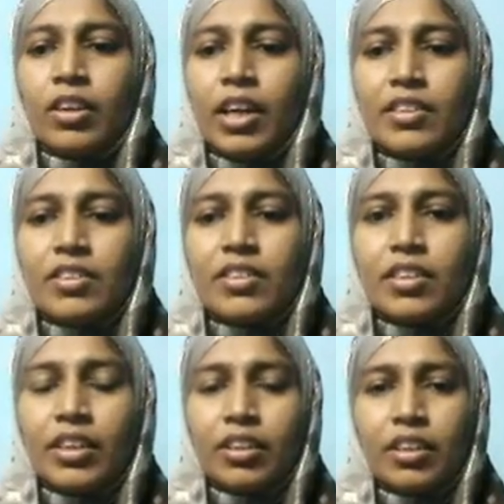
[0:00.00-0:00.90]
Hi
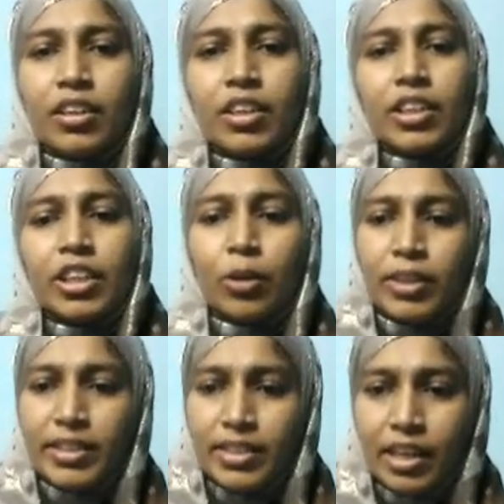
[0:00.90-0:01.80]
children, now
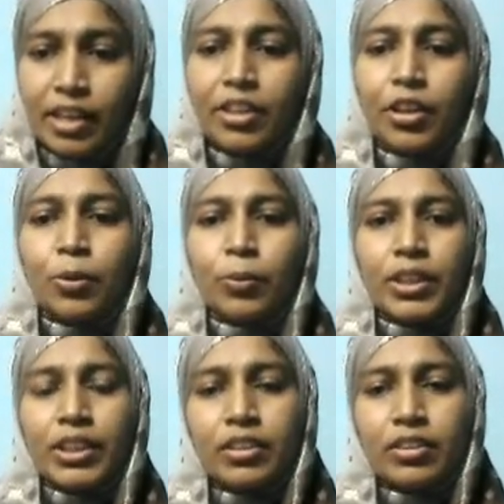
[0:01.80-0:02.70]
let's continue
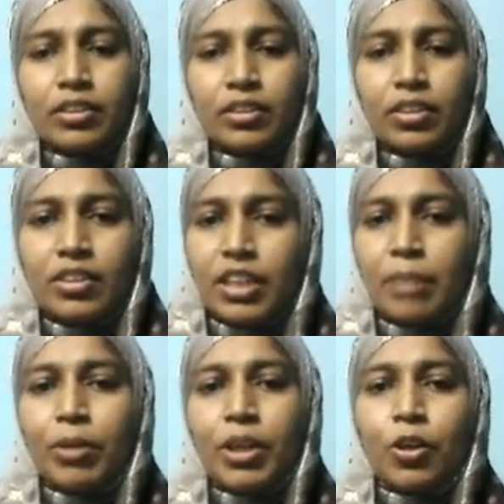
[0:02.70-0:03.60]
with the
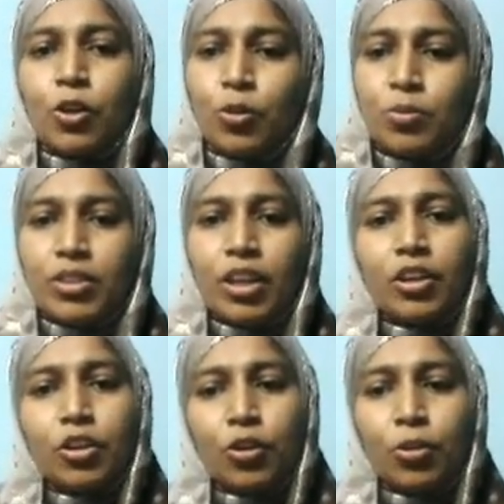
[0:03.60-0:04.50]
chapter cubes
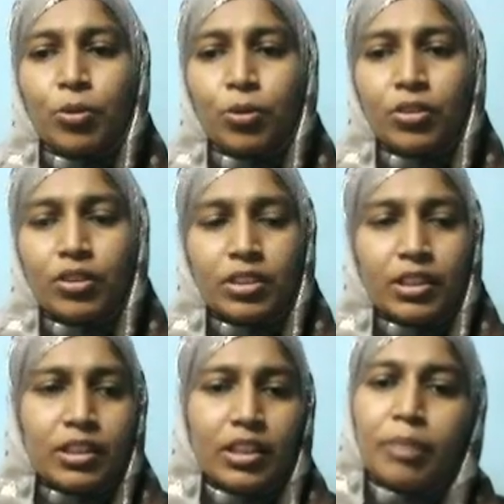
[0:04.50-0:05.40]
and cube root
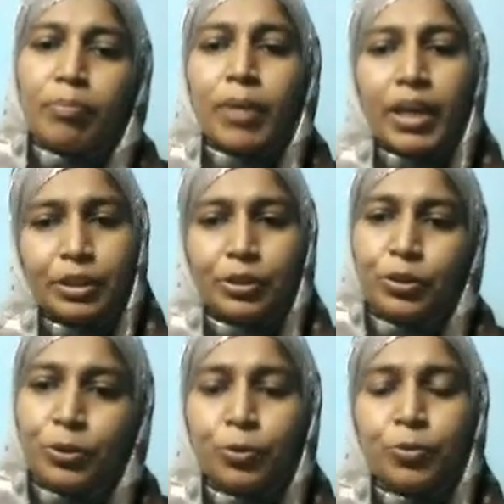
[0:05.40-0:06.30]
in part
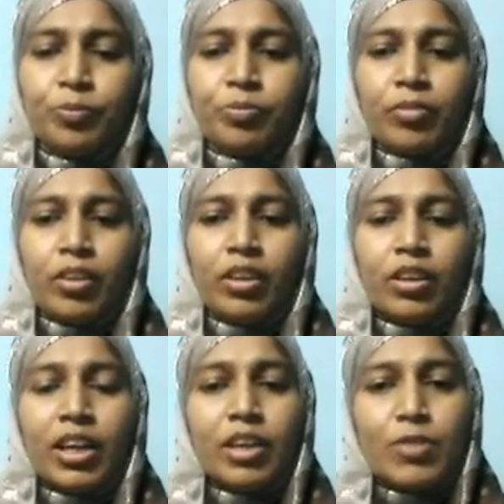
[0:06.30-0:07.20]
2.
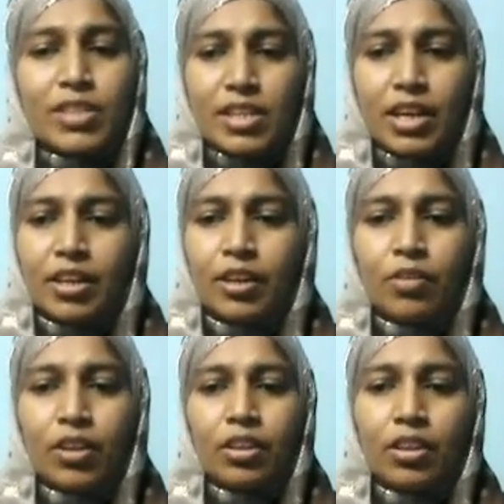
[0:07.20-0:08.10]
And we started
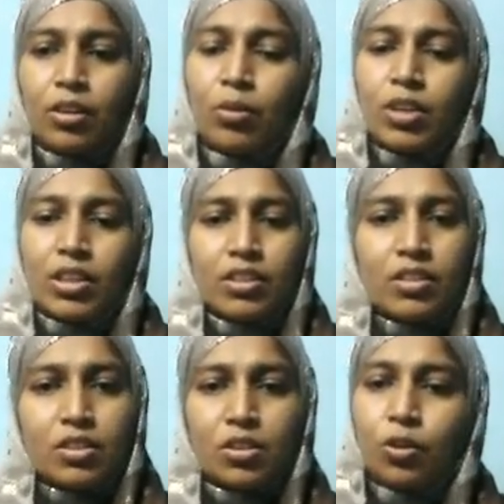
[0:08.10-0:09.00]
with what
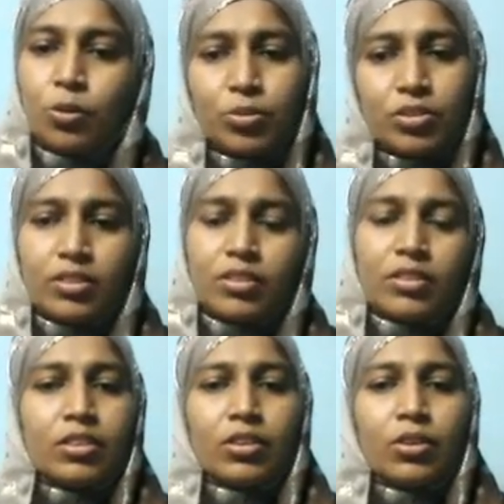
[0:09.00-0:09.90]
is cubes.
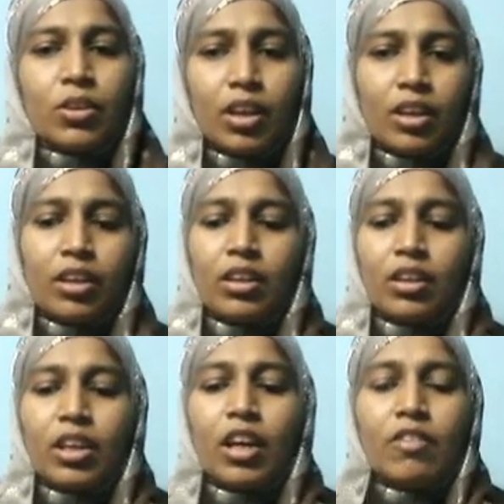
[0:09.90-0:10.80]
Okay,
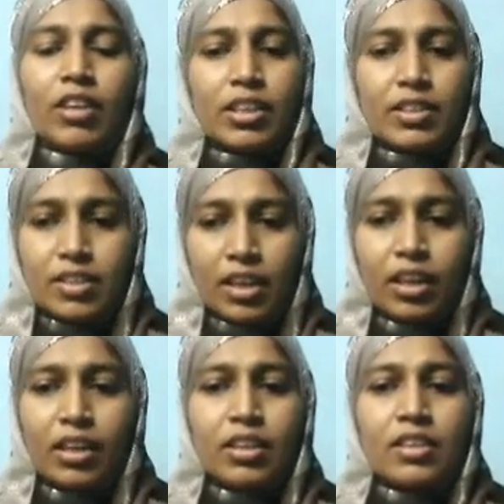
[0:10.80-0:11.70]
now let us
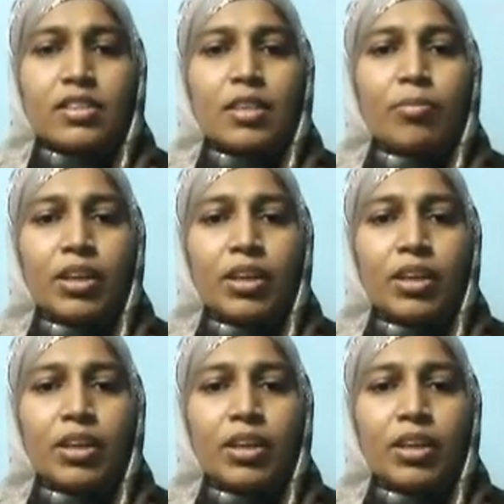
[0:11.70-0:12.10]
see some